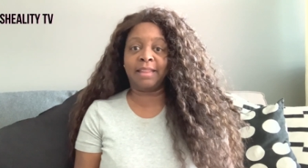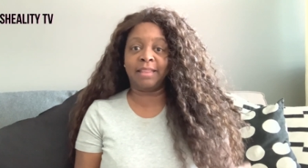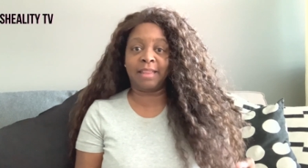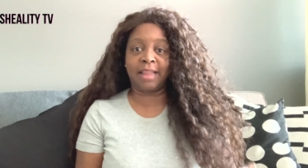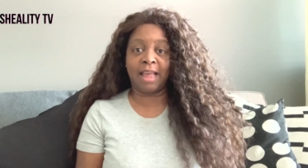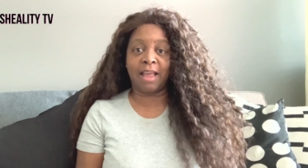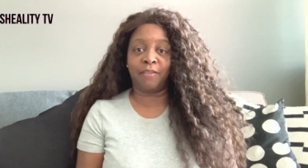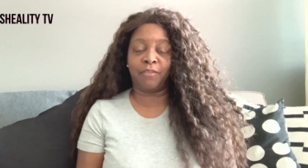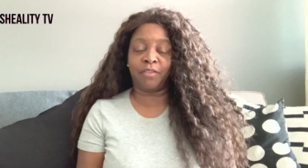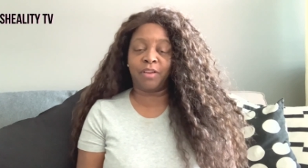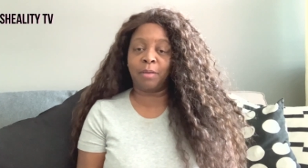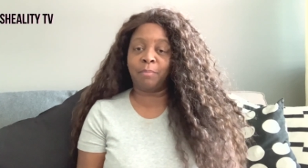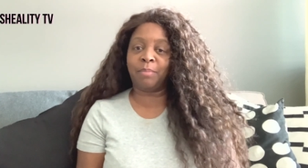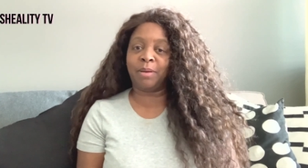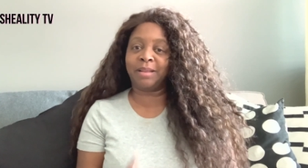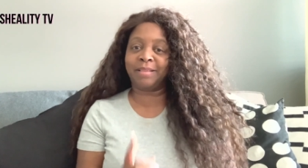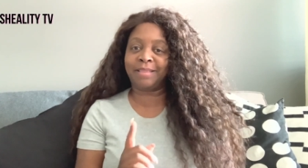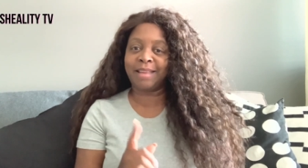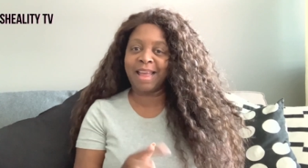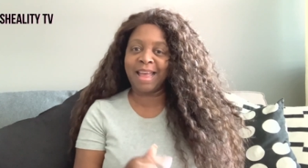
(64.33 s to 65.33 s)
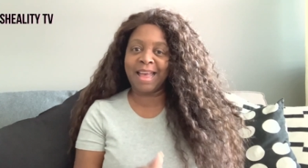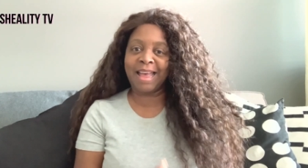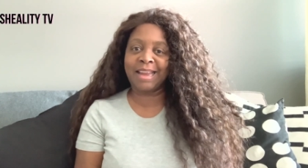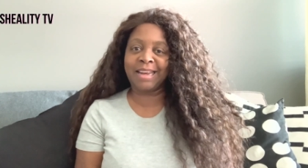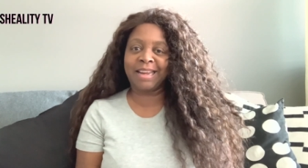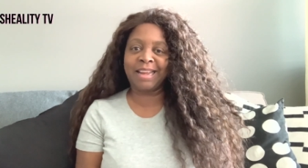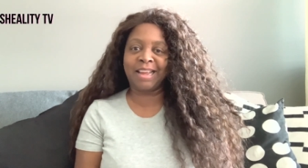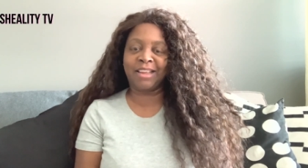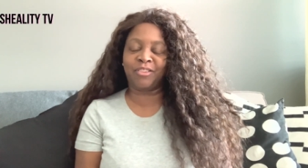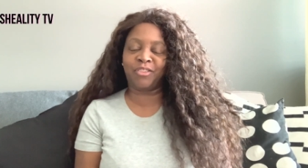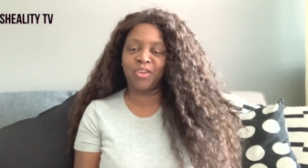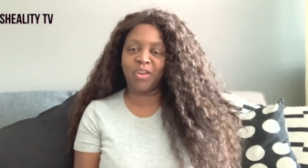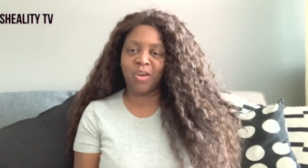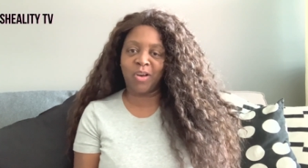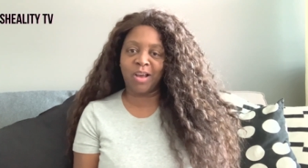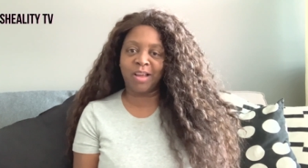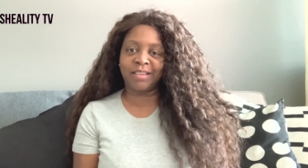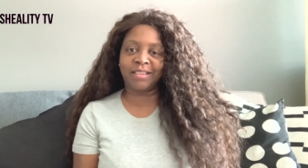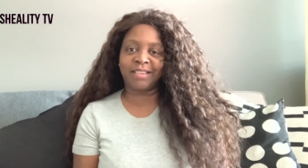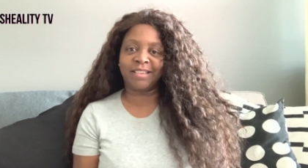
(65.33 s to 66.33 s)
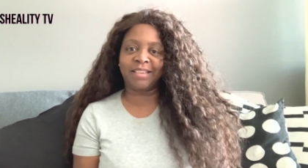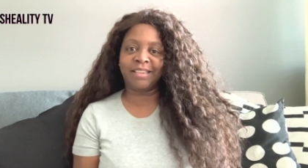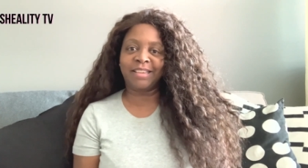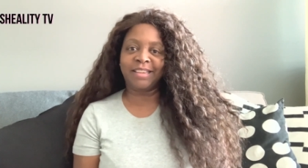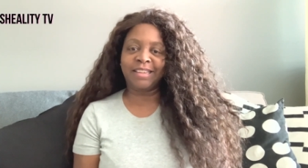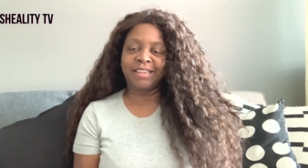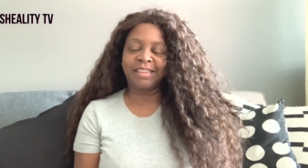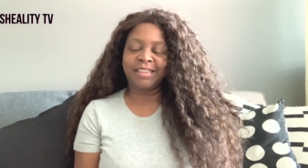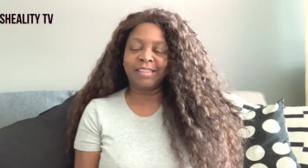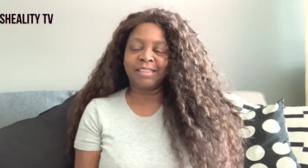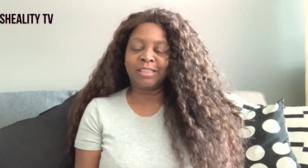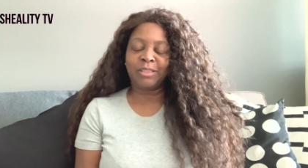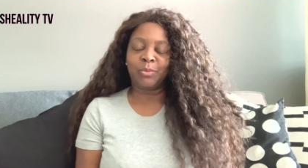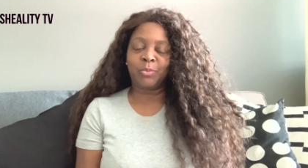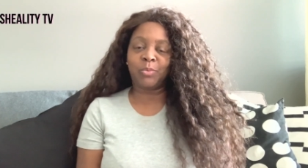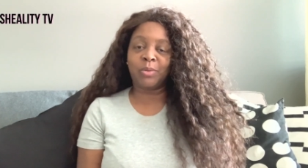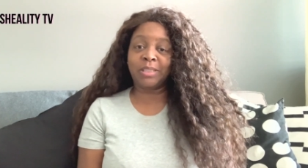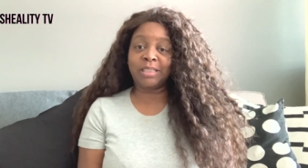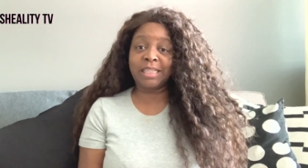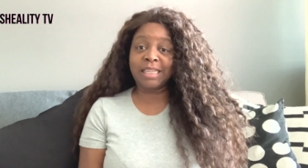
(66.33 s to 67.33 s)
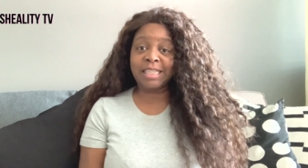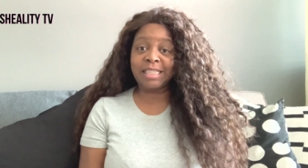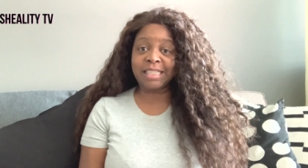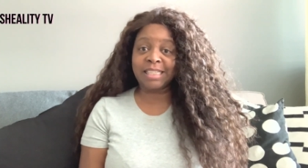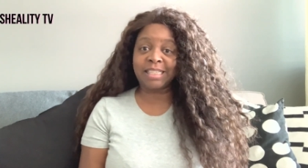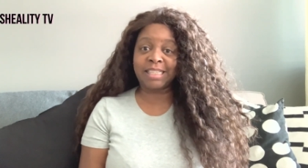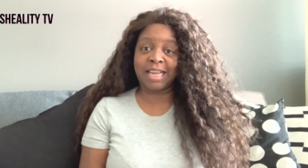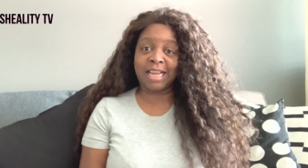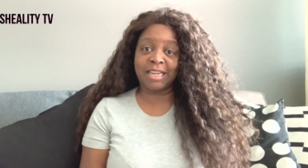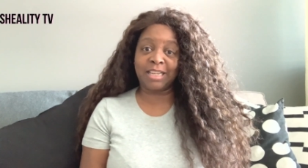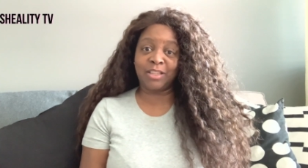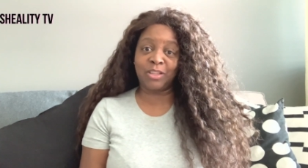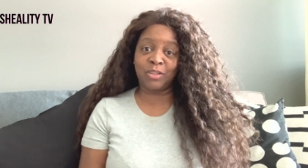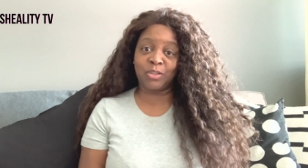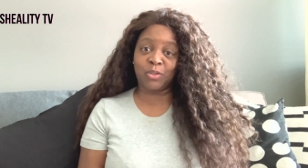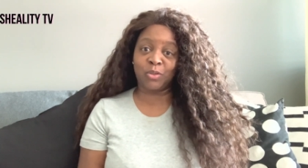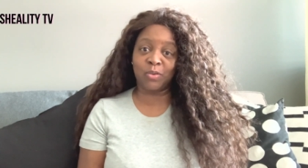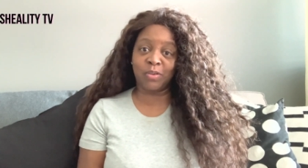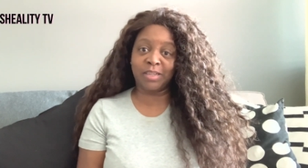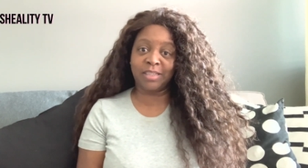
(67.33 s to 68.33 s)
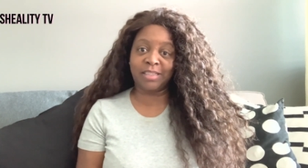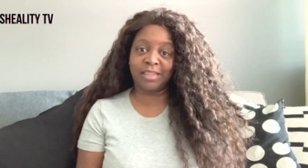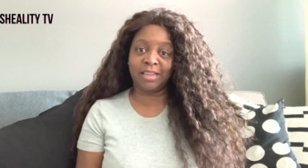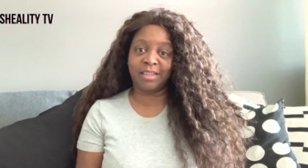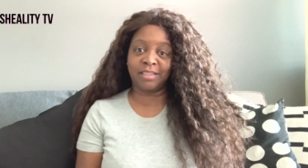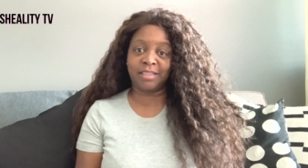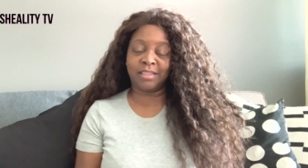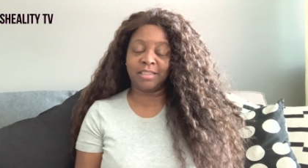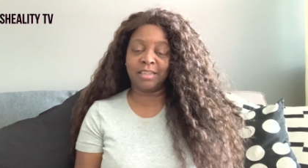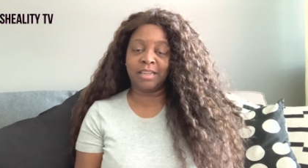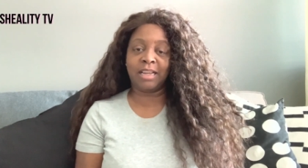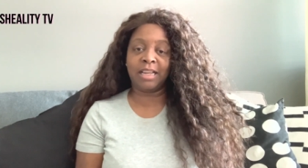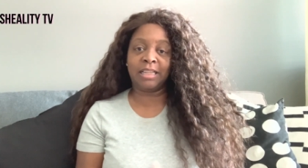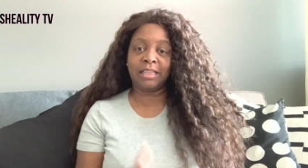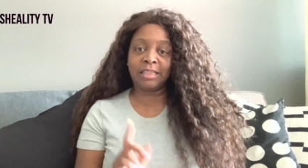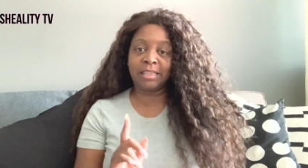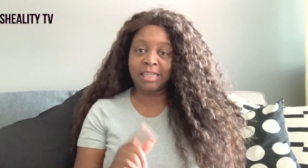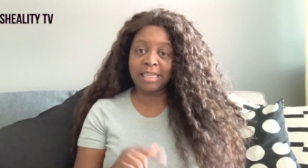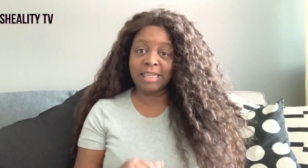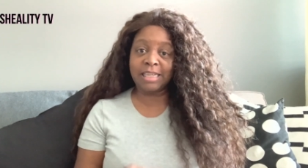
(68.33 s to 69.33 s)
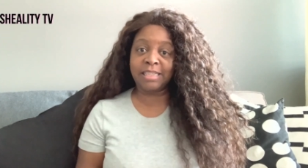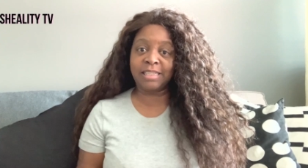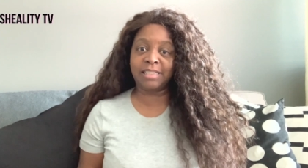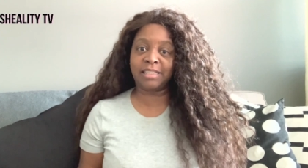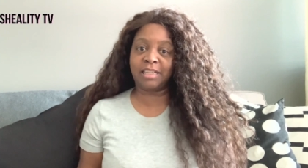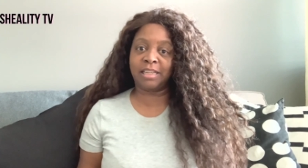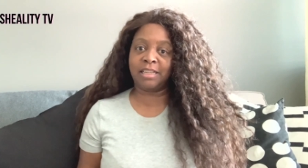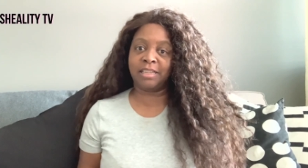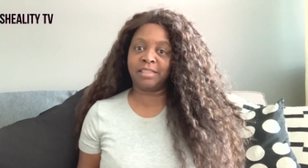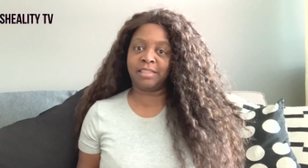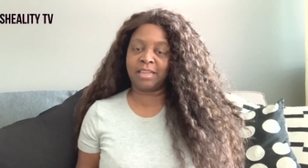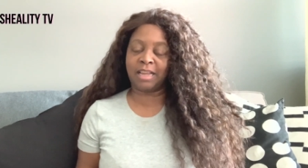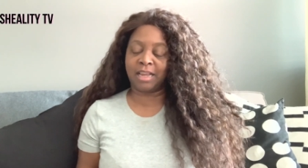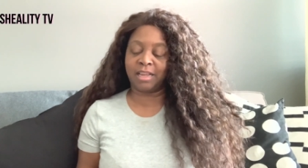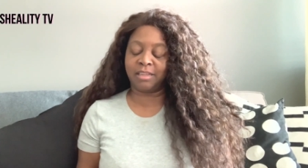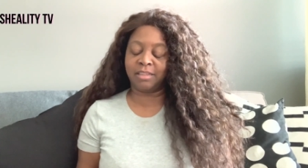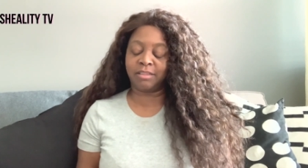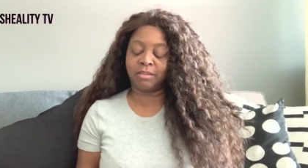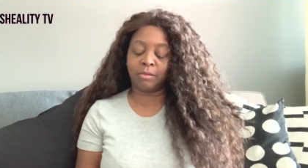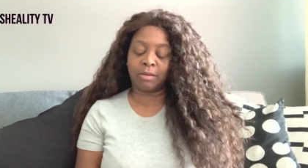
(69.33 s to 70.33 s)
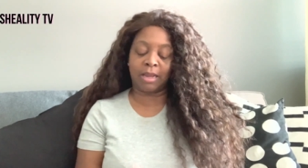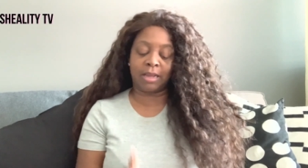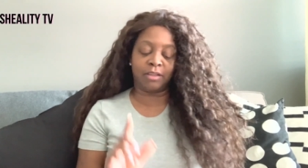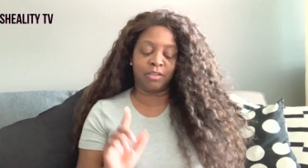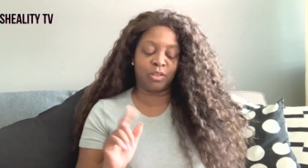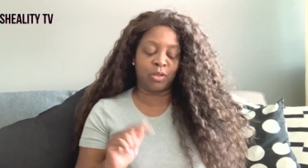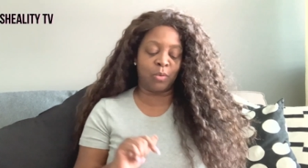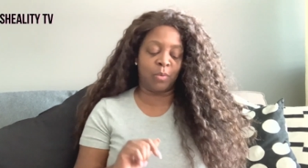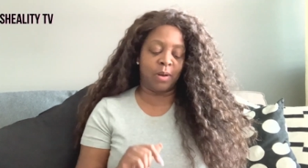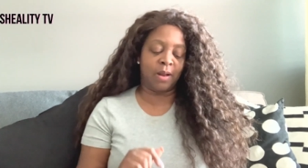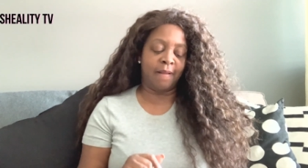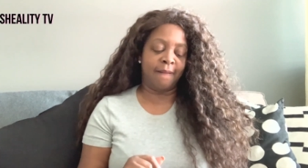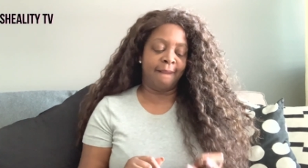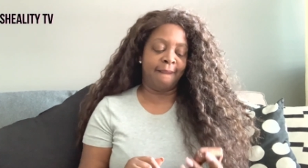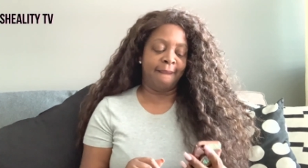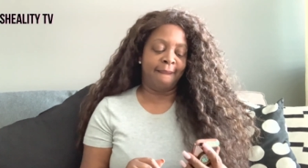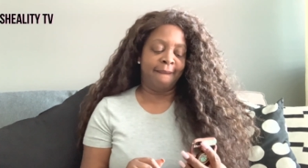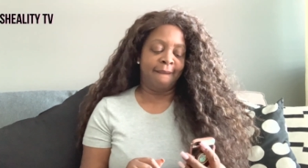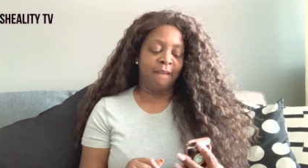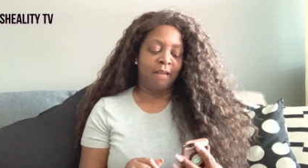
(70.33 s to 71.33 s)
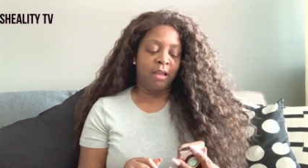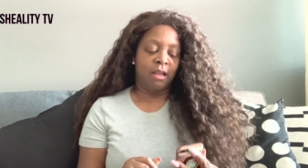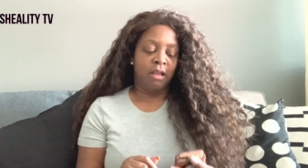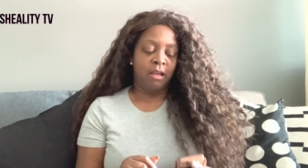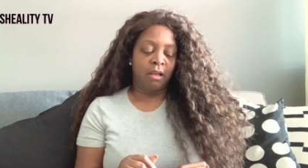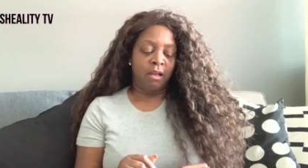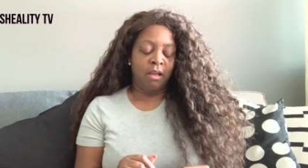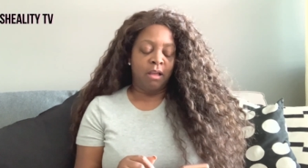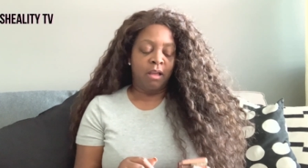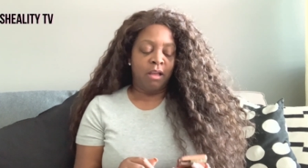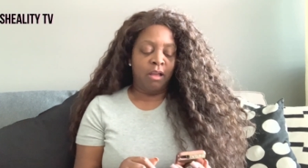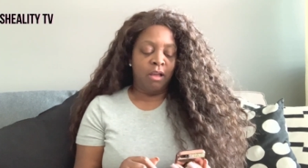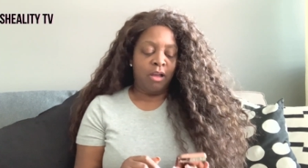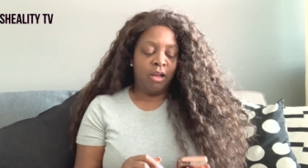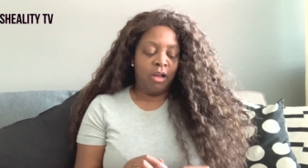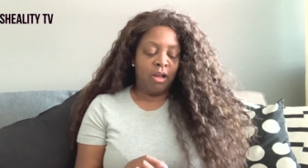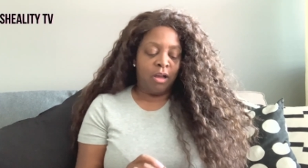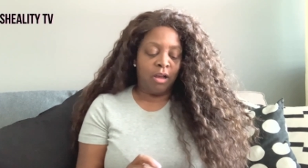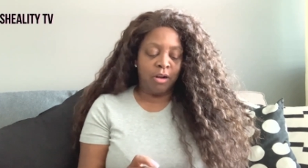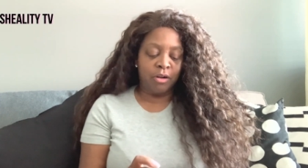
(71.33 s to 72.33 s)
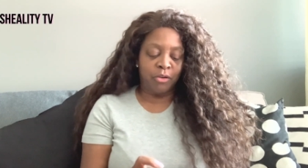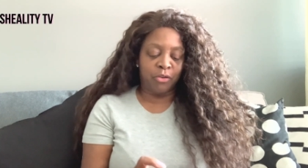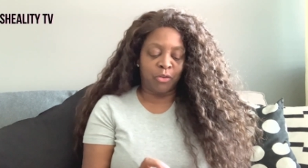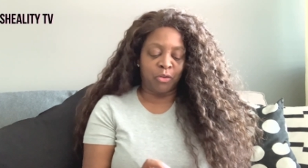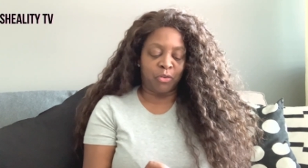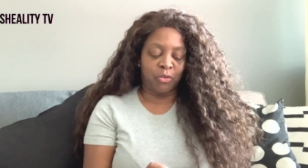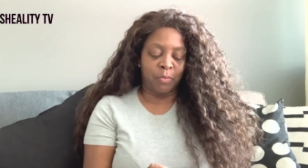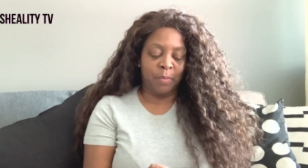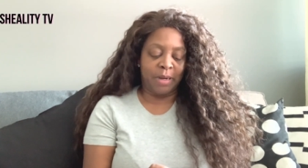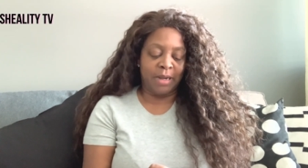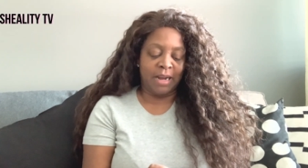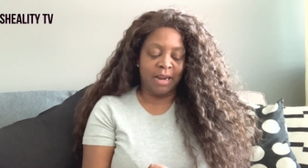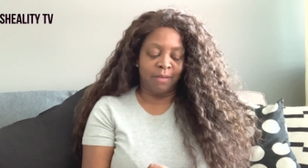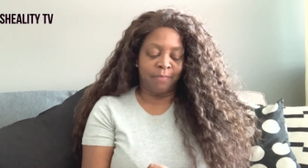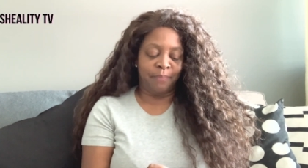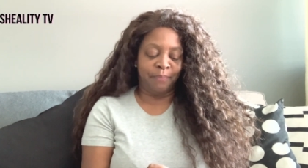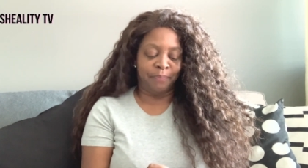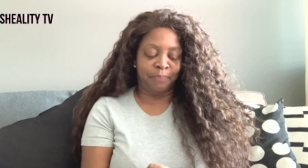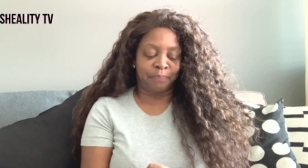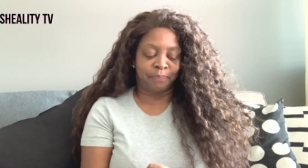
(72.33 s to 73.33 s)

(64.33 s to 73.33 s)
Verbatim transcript: and left. But that is not what Liz's side of the story says. Liz says, okay, so on her social media,